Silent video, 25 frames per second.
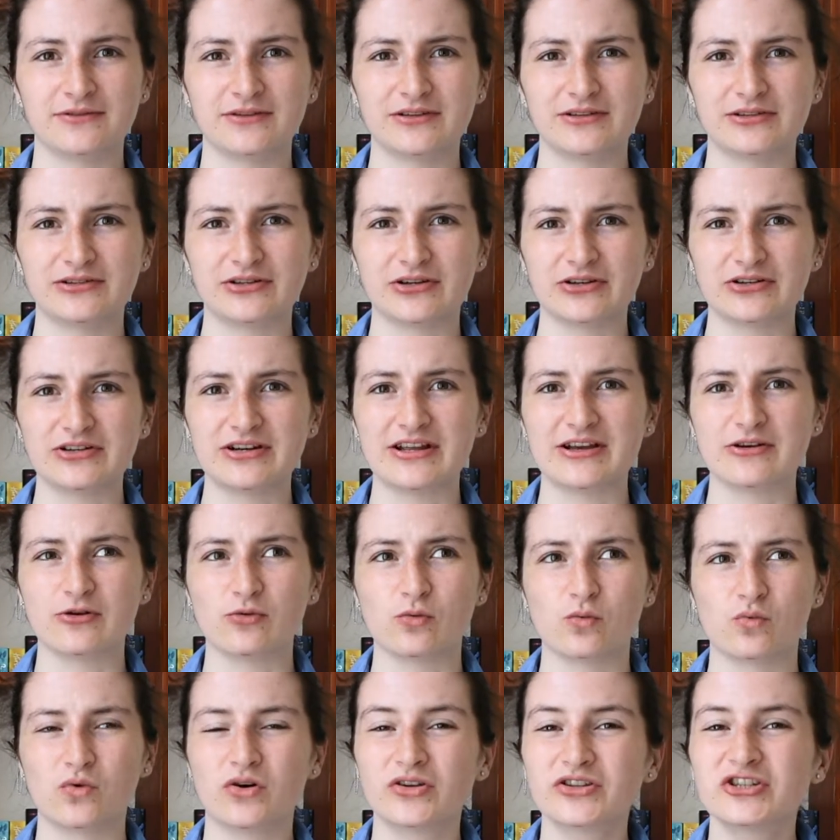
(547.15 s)

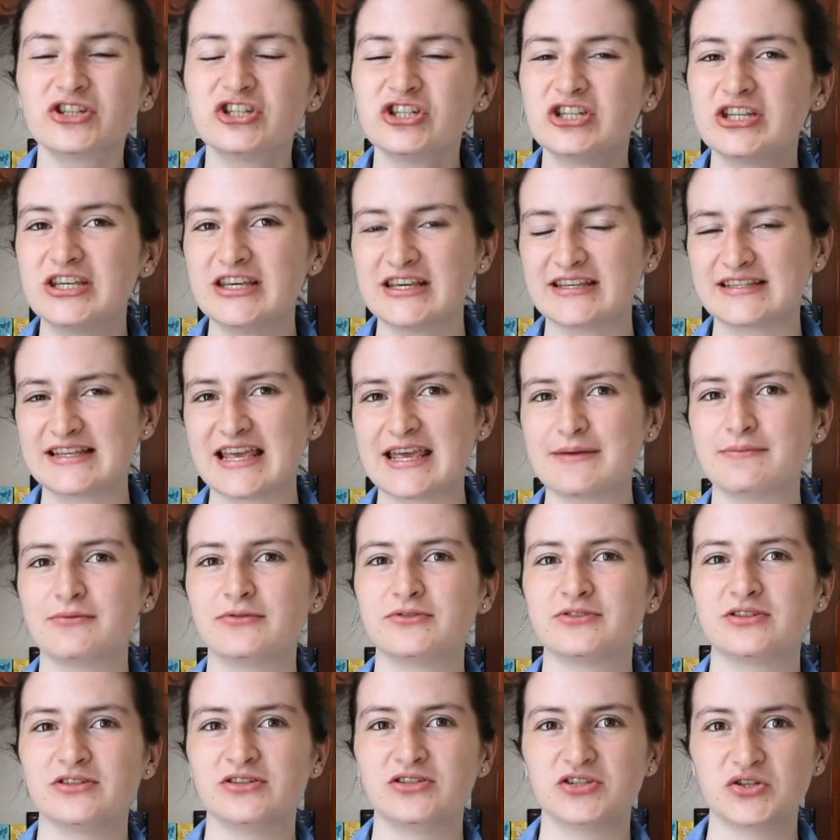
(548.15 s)
learning what she is able
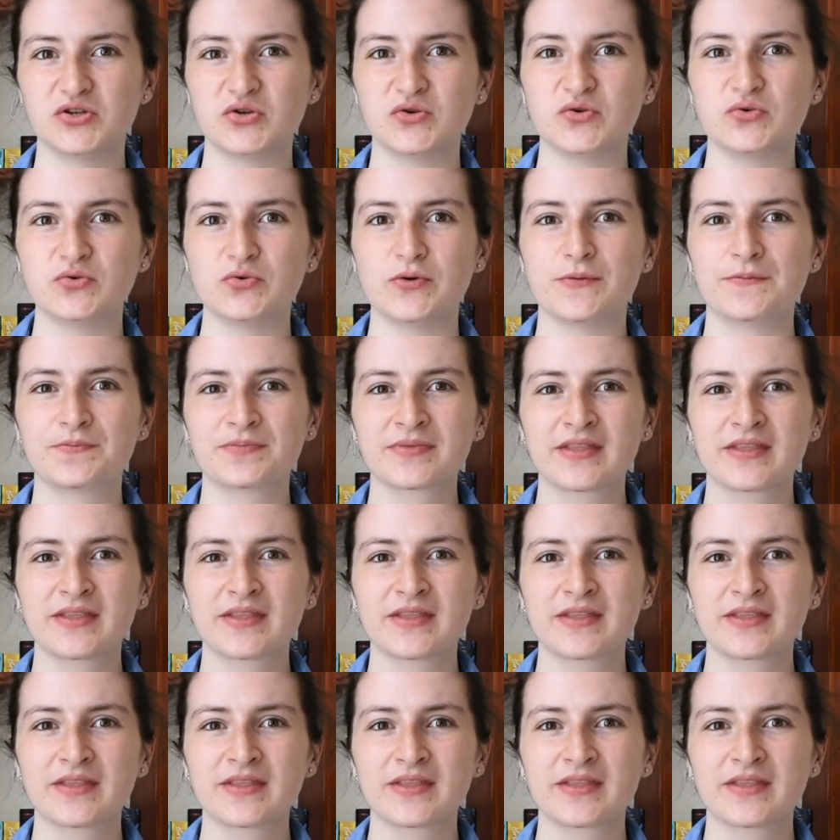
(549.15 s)
to do,